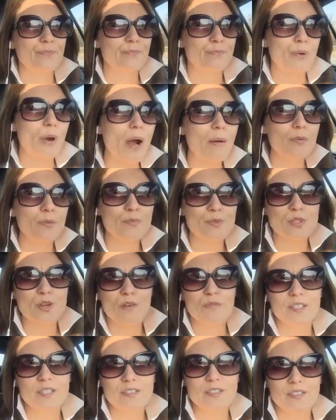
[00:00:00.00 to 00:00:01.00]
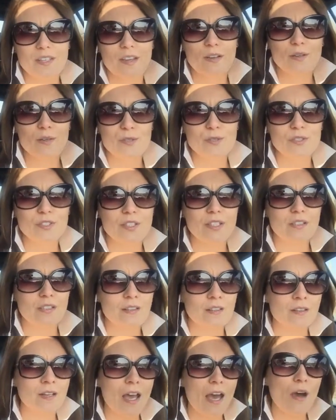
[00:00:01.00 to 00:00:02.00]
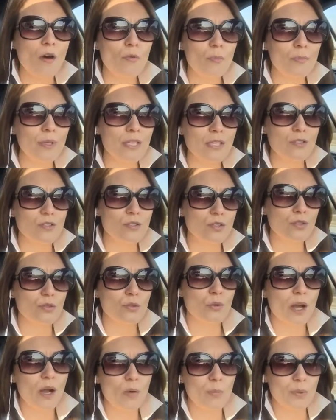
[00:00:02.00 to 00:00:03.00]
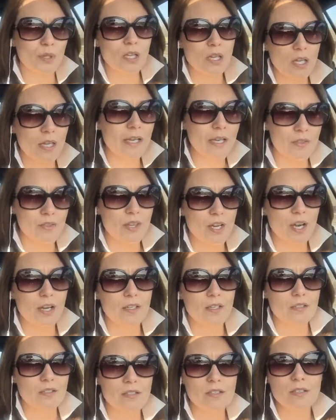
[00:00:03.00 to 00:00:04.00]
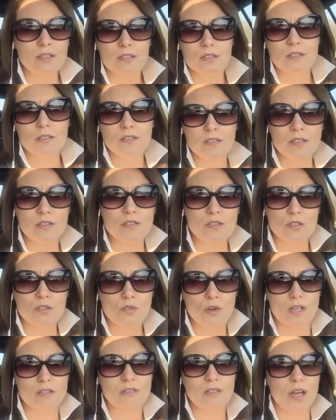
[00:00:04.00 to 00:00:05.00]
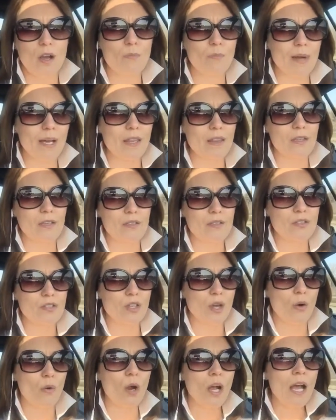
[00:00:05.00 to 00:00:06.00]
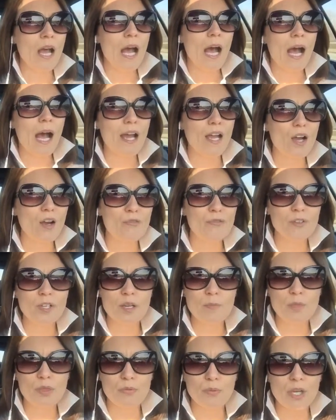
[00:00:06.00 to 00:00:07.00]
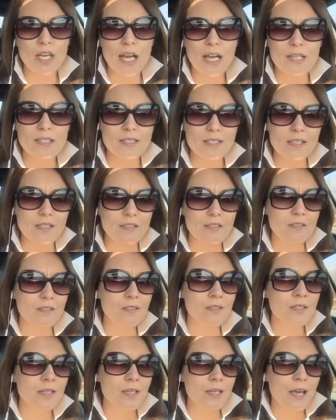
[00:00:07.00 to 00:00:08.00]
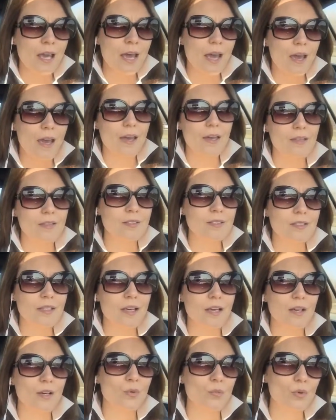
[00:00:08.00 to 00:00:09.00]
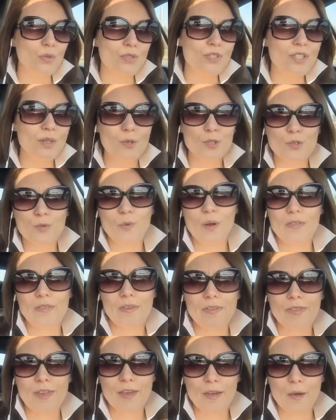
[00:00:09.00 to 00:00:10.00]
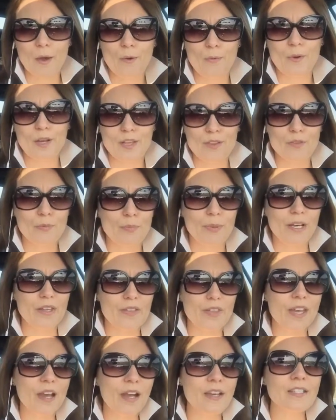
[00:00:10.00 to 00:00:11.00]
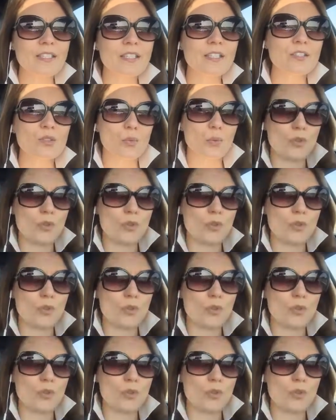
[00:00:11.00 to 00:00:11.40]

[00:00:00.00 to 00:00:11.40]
problem-solving skills can help me to help a client that I can see is stressed out by this. So I offered up 3 ideas, and we'll see which one that they go with. But the ideas